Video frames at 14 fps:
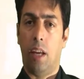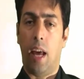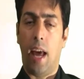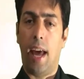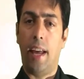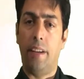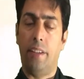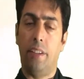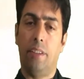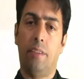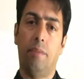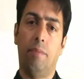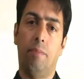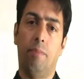and
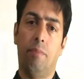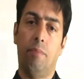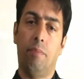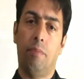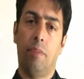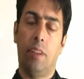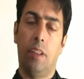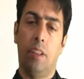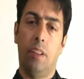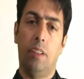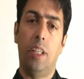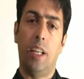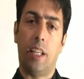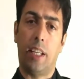
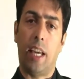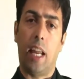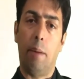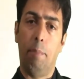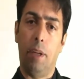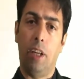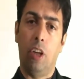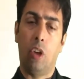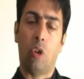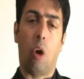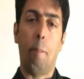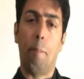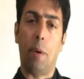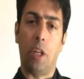there can be
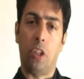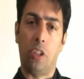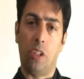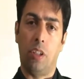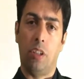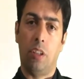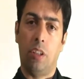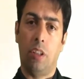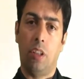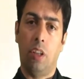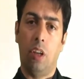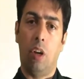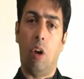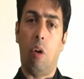compression
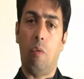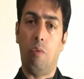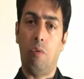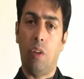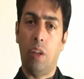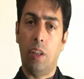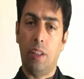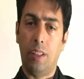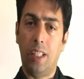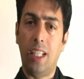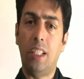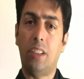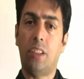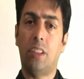of
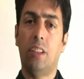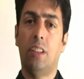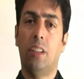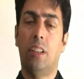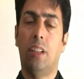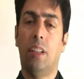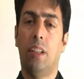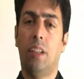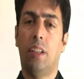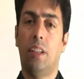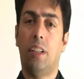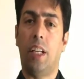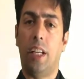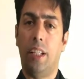these
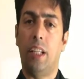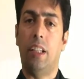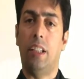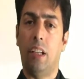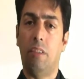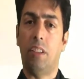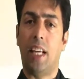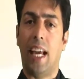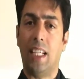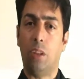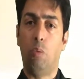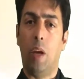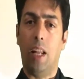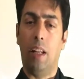cranial nerves
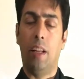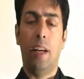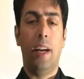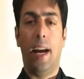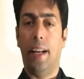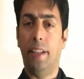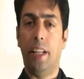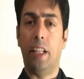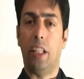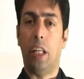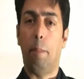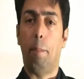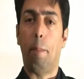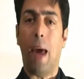as well, and then
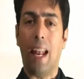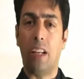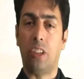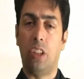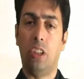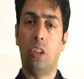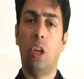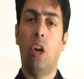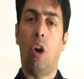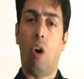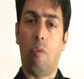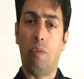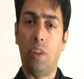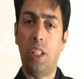getting pallases
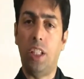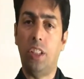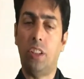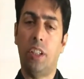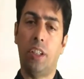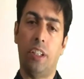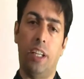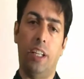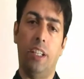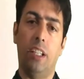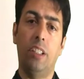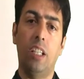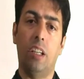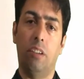of these
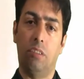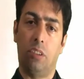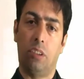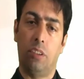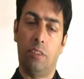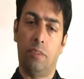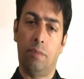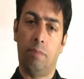cranial nerves.